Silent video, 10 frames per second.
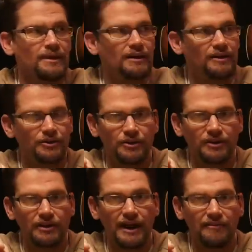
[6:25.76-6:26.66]
You know, you
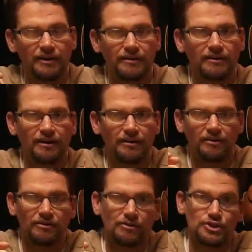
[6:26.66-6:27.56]
can have a,
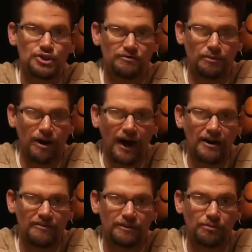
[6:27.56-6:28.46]
uh, shoot from a
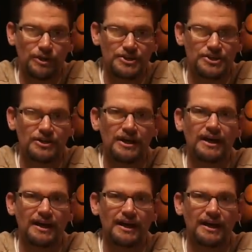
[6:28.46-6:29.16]
higher fill pressure,